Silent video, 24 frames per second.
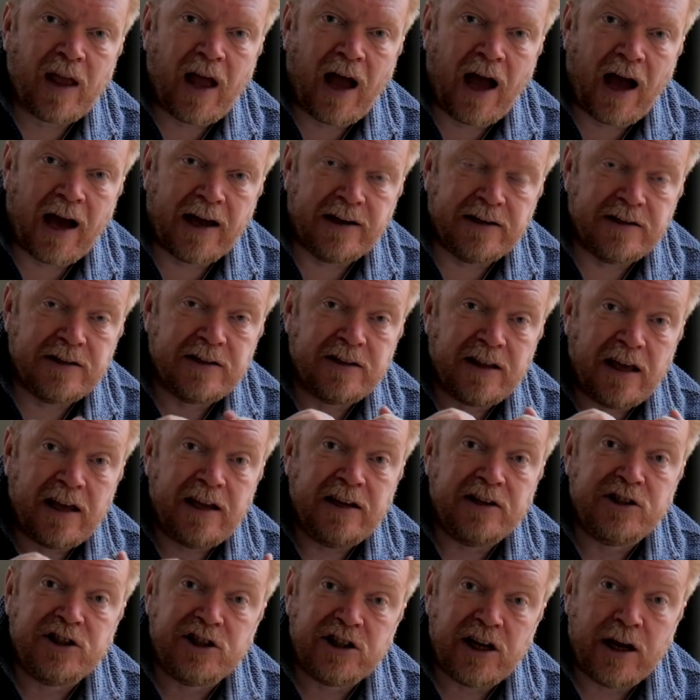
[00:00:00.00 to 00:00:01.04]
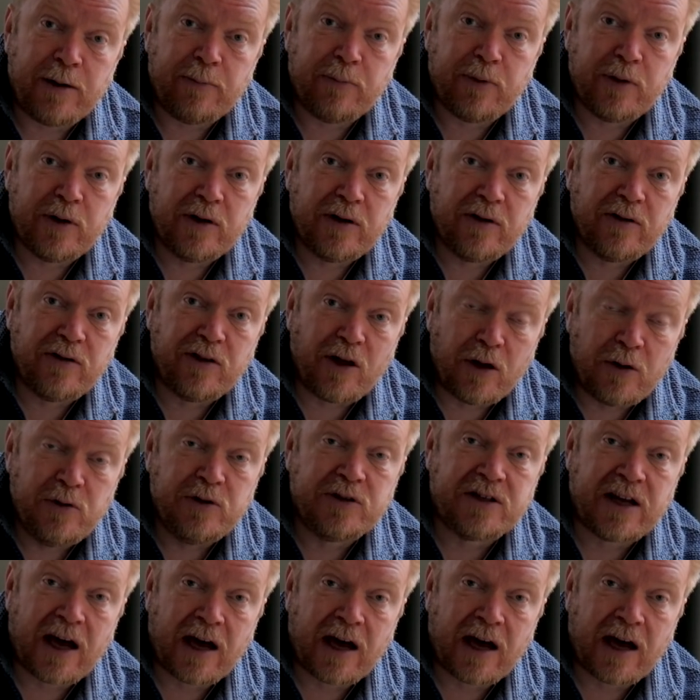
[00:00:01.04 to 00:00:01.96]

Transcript: and they ship those